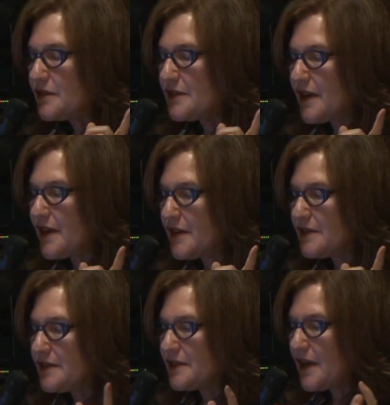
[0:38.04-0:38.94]

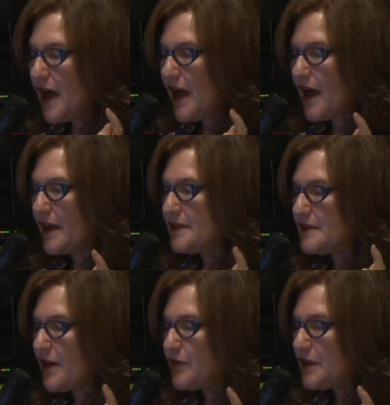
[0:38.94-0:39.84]
says, Hi,
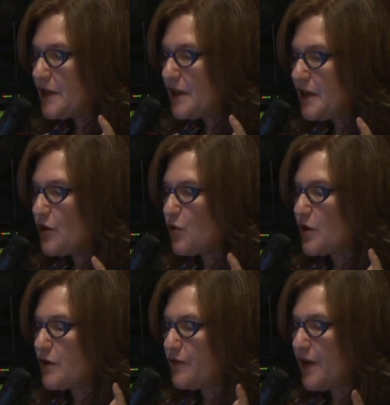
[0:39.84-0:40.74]
7D
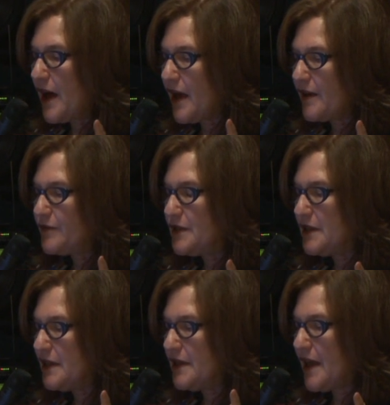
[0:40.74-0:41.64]
or
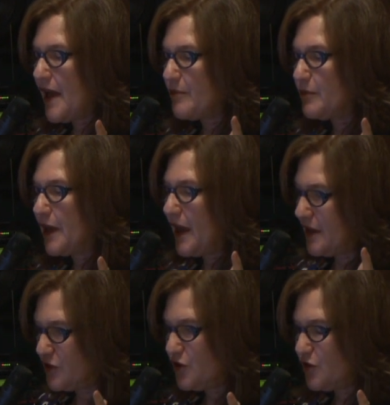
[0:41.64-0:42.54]
5D
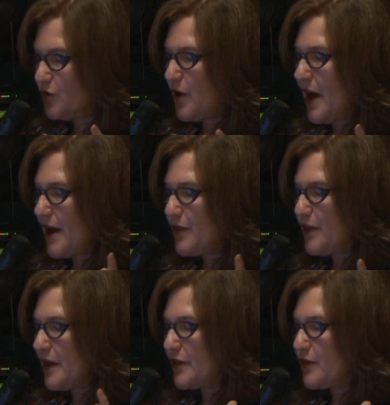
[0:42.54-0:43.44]
MK2? I
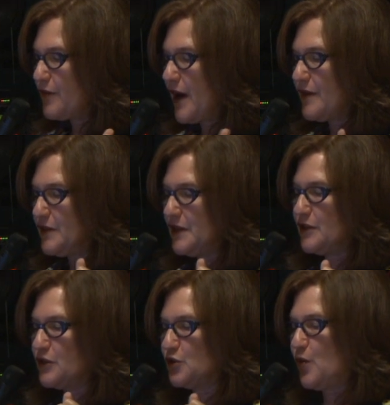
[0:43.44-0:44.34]
think the 5D
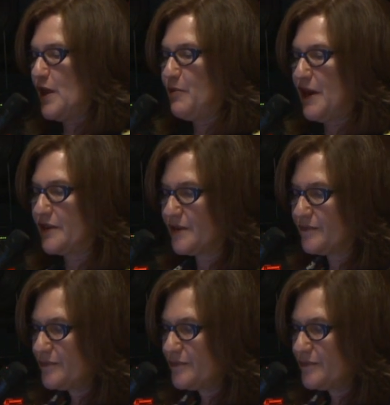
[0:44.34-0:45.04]
looks way better.